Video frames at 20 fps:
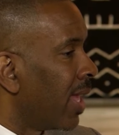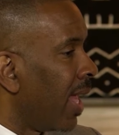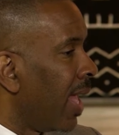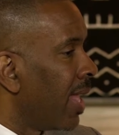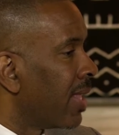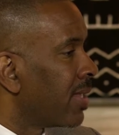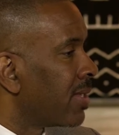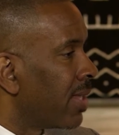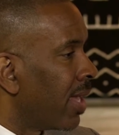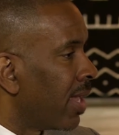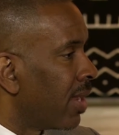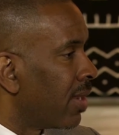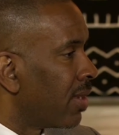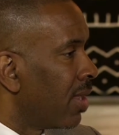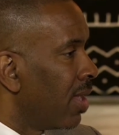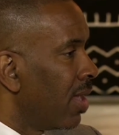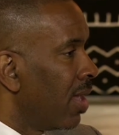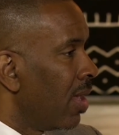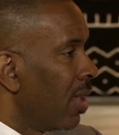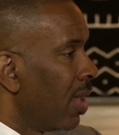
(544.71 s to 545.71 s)
case that
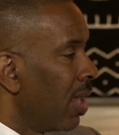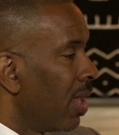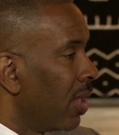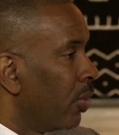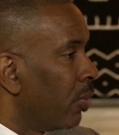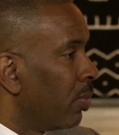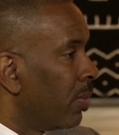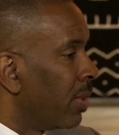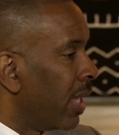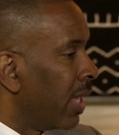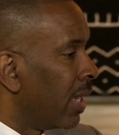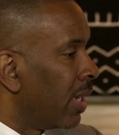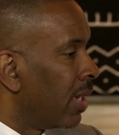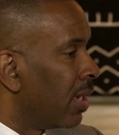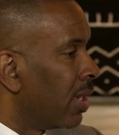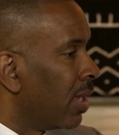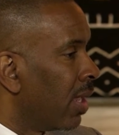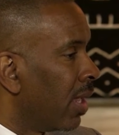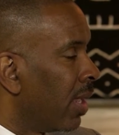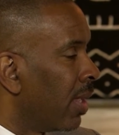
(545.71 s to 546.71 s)
illuminated
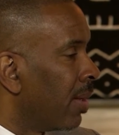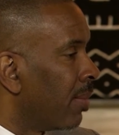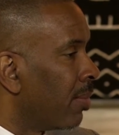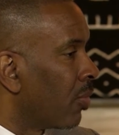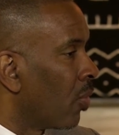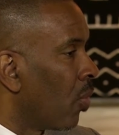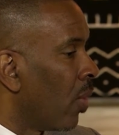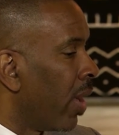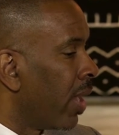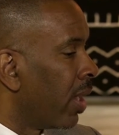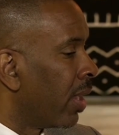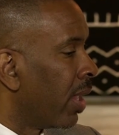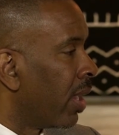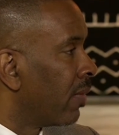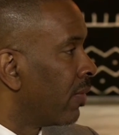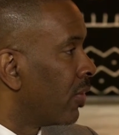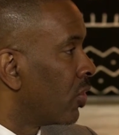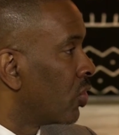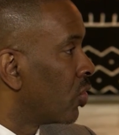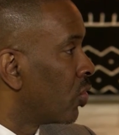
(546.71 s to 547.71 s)
quite a lot
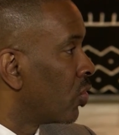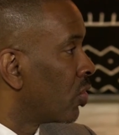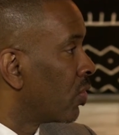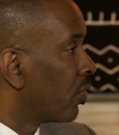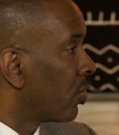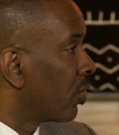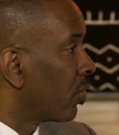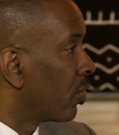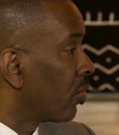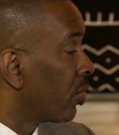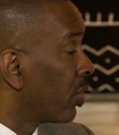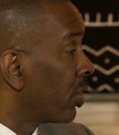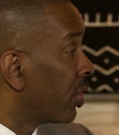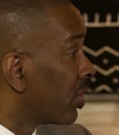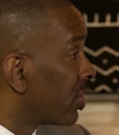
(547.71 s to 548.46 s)
of issues for real